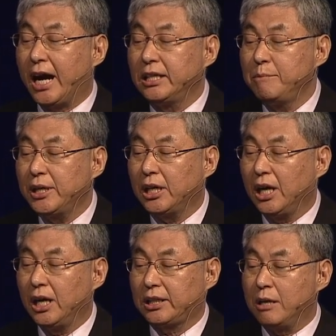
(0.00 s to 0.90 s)

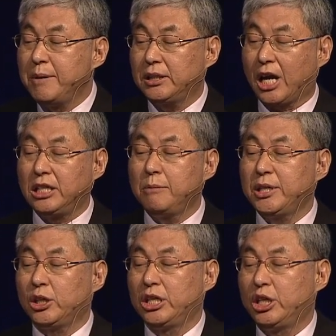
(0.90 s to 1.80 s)

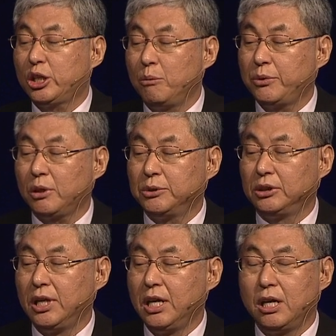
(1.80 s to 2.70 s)
dynamically
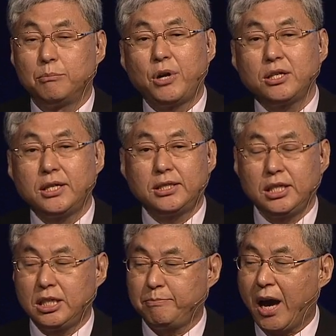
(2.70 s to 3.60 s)
reconfigurable
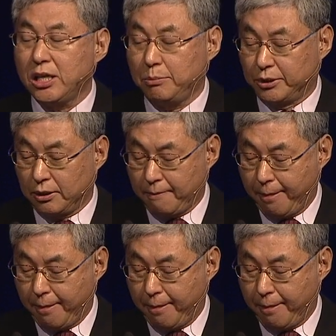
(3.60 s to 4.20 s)
processing, is possible.